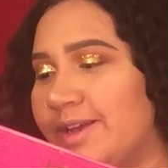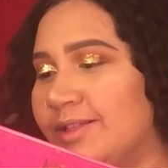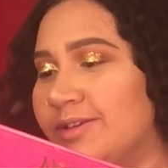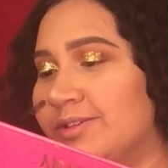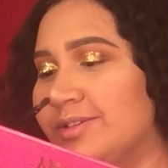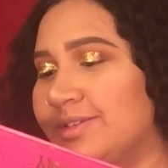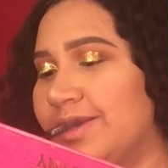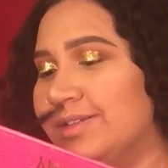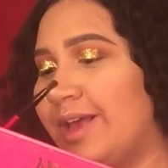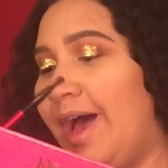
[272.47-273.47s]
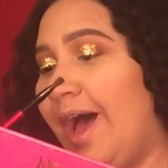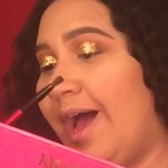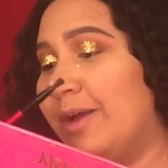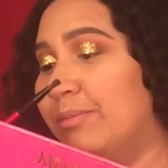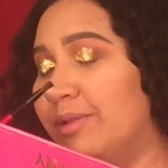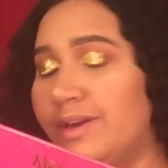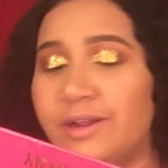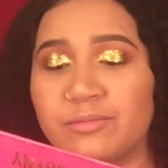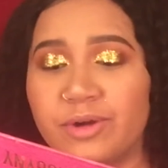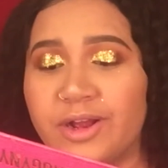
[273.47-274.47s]
It literally says eye
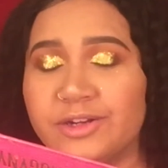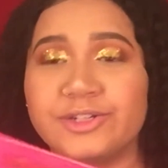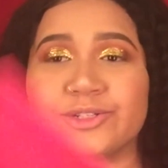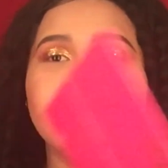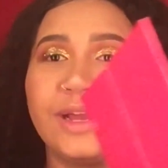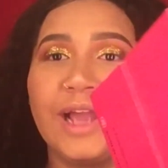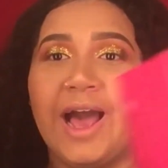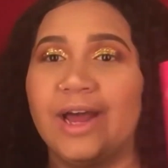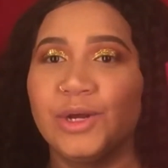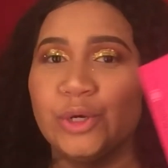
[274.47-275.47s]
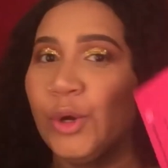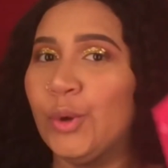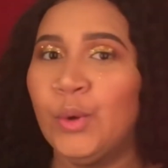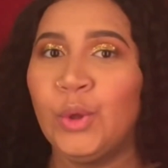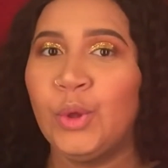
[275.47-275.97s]
blending brush, so like I don't know